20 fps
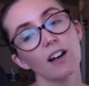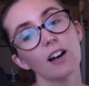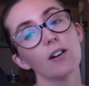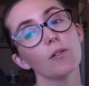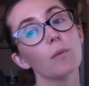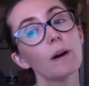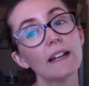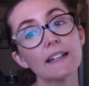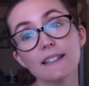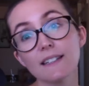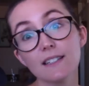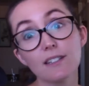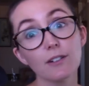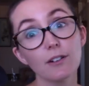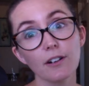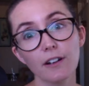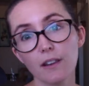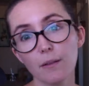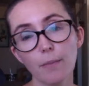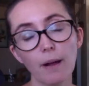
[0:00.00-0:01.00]
waits to go
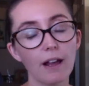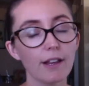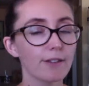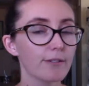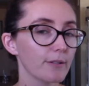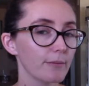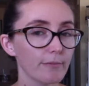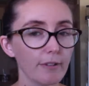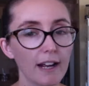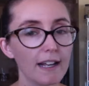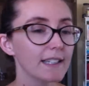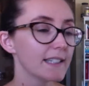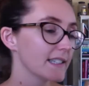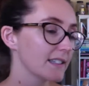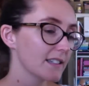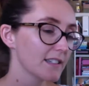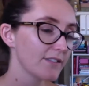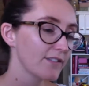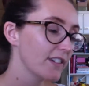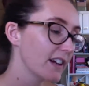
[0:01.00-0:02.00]
to the bathroom right
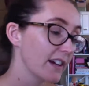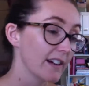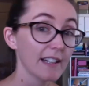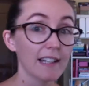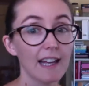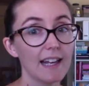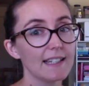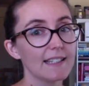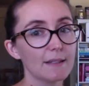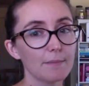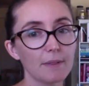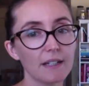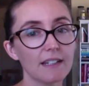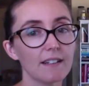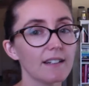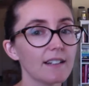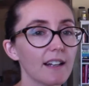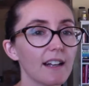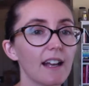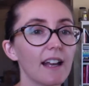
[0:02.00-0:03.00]
until the very last minute.
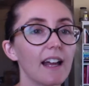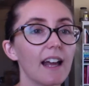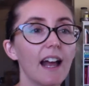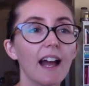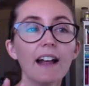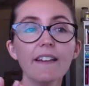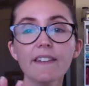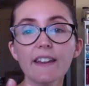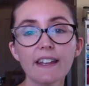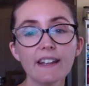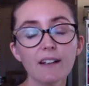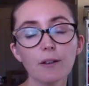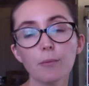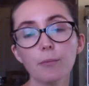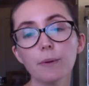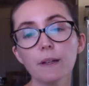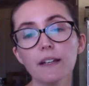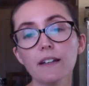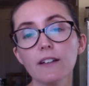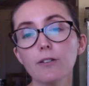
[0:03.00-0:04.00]
And they can
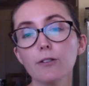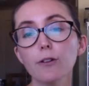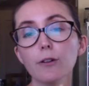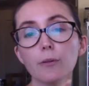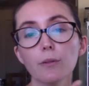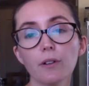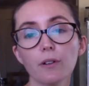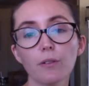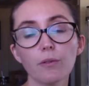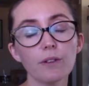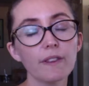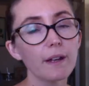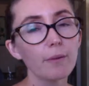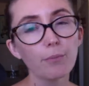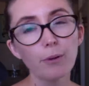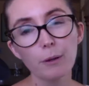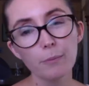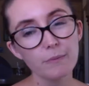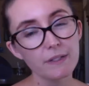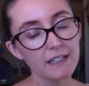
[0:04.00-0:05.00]
be, they're
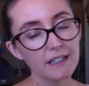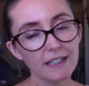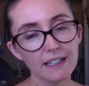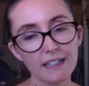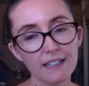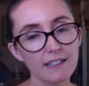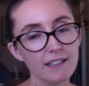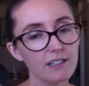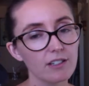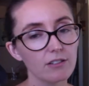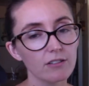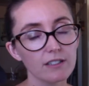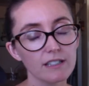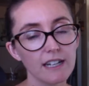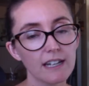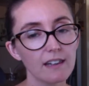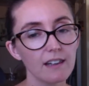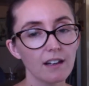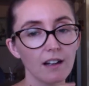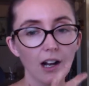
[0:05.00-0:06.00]
prompting the kids all
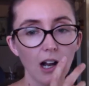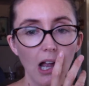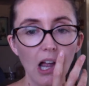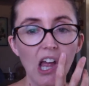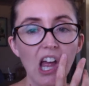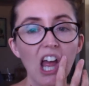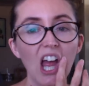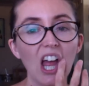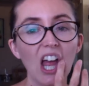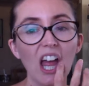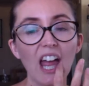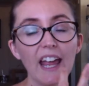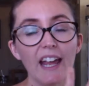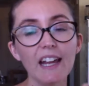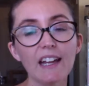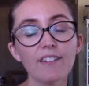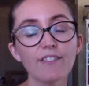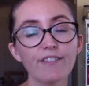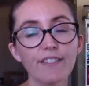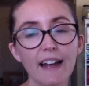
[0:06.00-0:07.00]
day long.
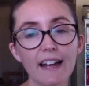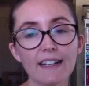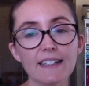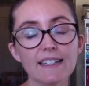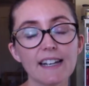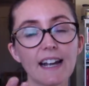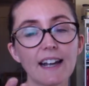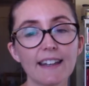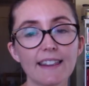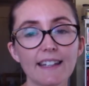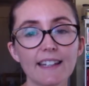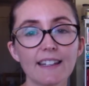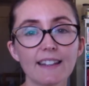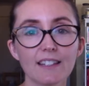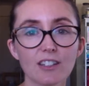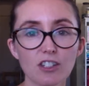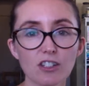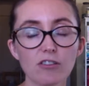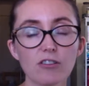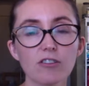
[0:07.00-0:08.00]
In fact, I think the
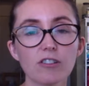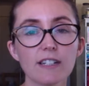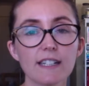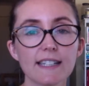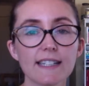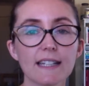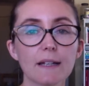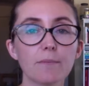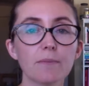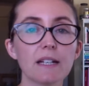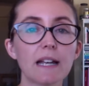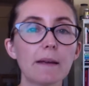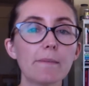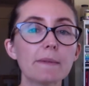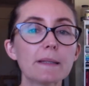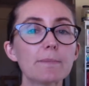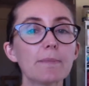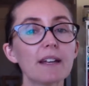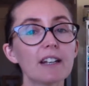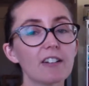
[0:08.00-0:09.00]
children are sometimes
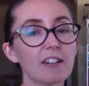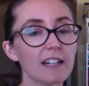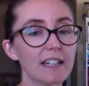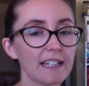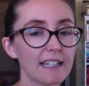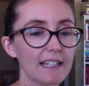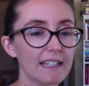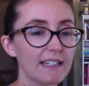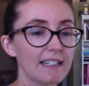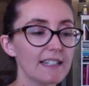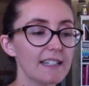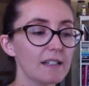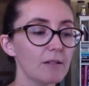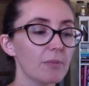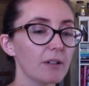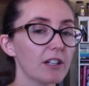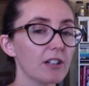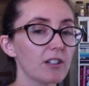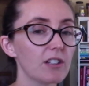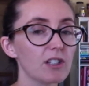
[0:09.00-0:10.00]
better at kindy
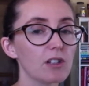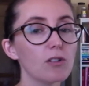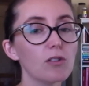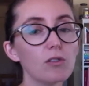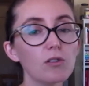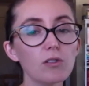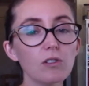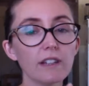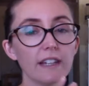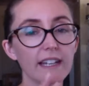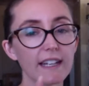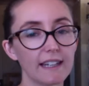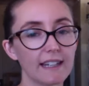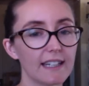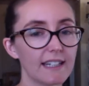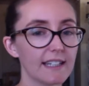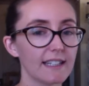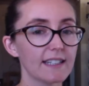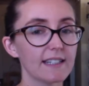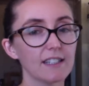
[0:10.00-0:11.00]
because all the other
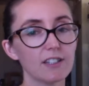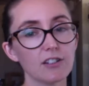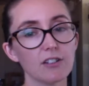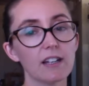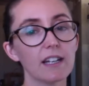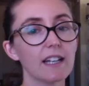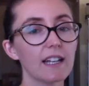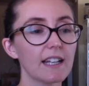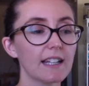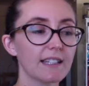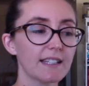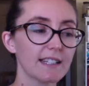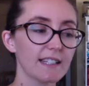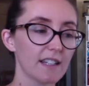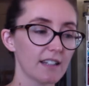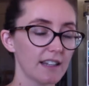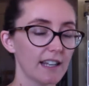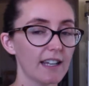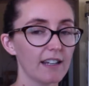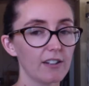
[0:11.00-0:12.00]
kids are doing it, and so
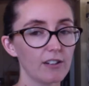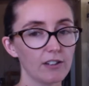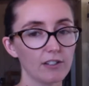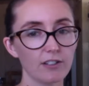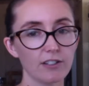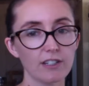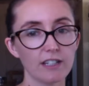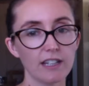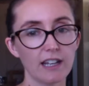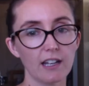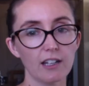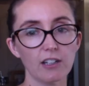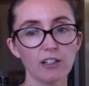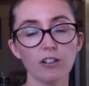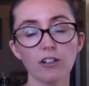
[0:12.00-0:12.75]
they're going to do that.